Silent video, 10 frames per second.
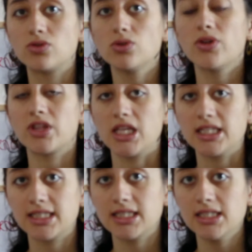two
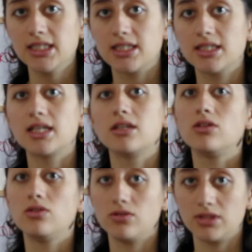things, then
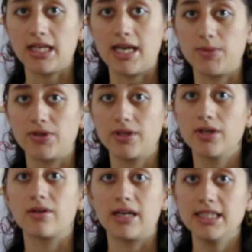you use among,
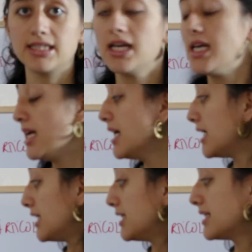right?
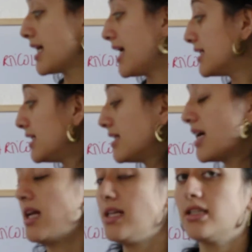In this case, in
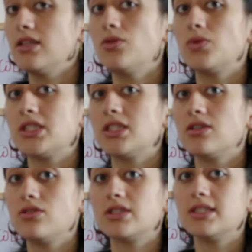Italian, we
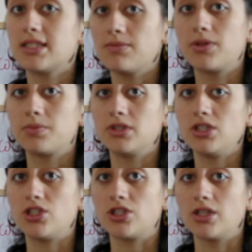still use the same
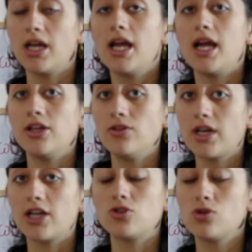preposition, and you
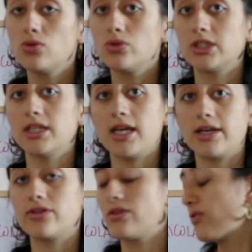can choose
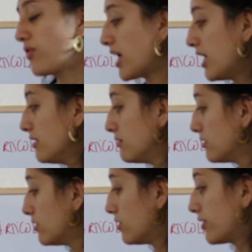either fra
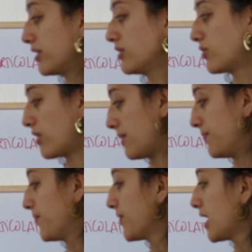or tra.
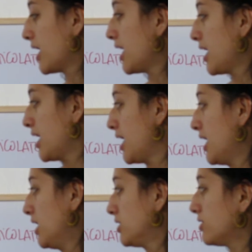
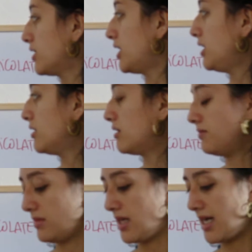So
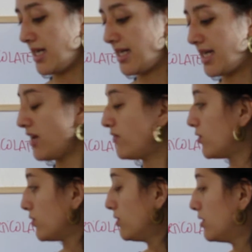here I gave
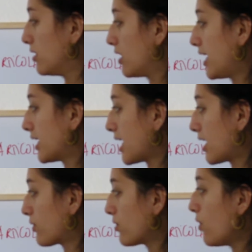you like a